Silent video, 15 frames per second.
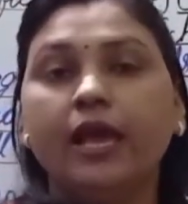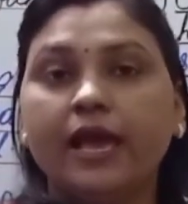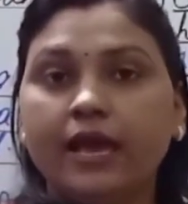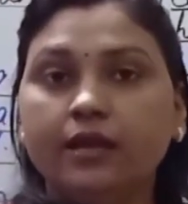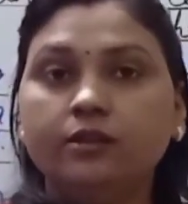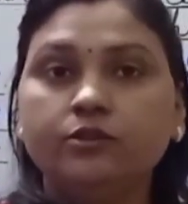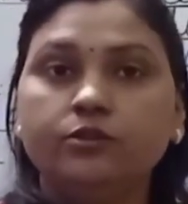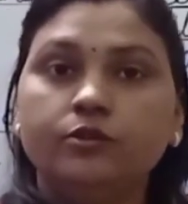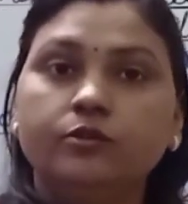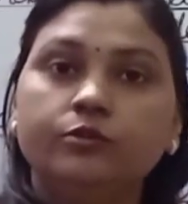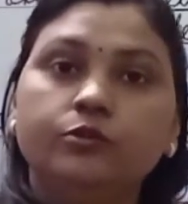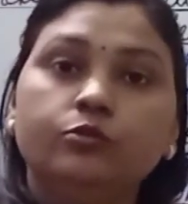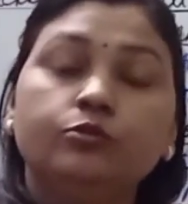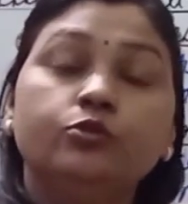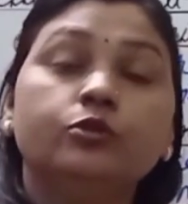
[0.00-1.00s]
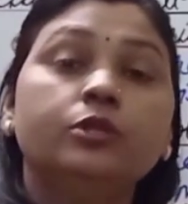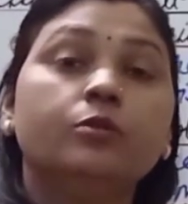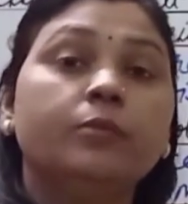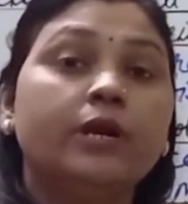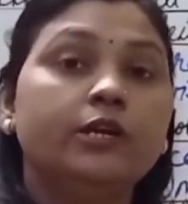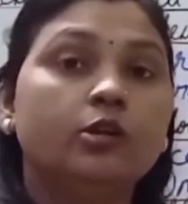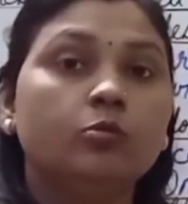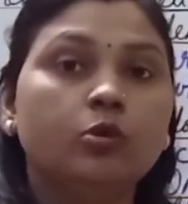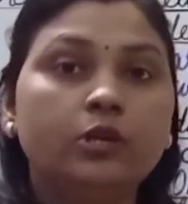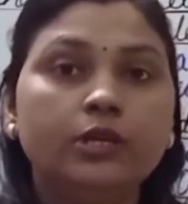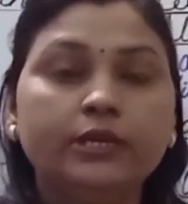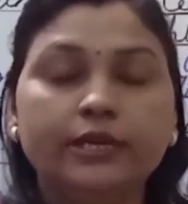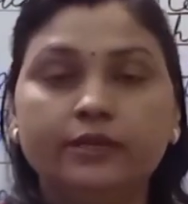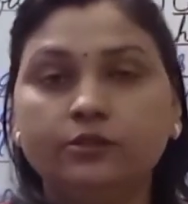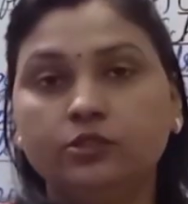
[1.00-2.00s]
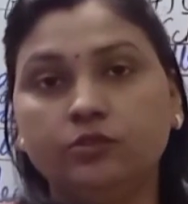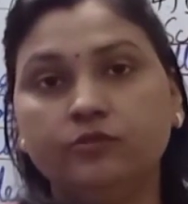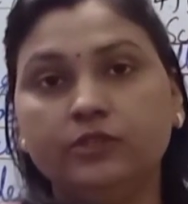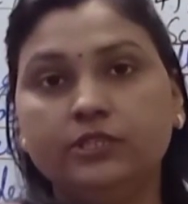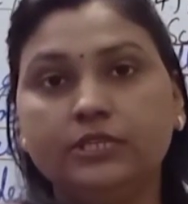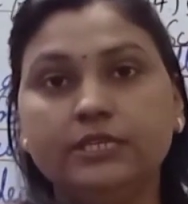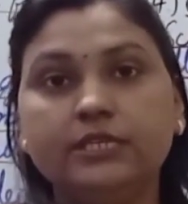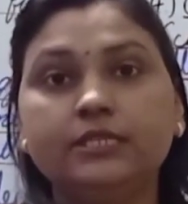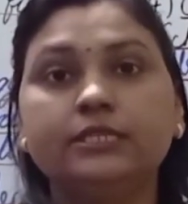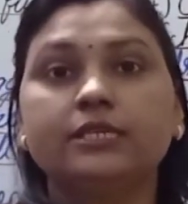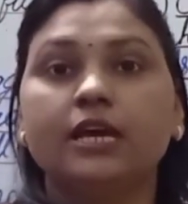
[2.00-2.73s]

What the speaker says: and due to the metabolic activities,